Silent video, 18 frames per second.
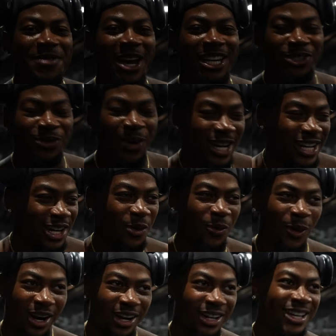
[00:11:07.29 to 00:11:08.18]
that's ready to
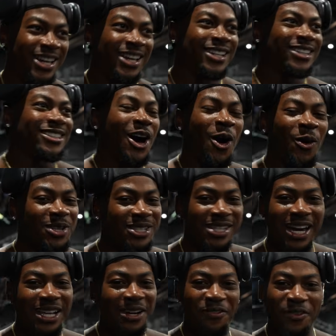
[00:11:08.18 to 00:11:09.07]
work. Don't
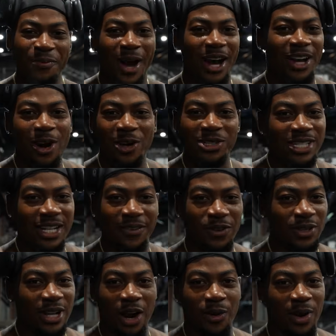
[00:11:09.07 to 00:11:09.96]
sign up for my coaching
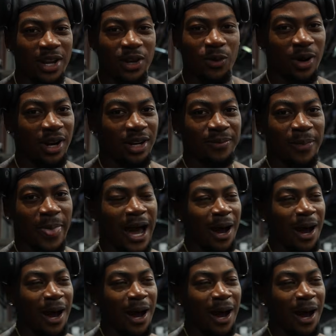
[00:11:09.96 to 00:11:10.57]
if you're not ready to work.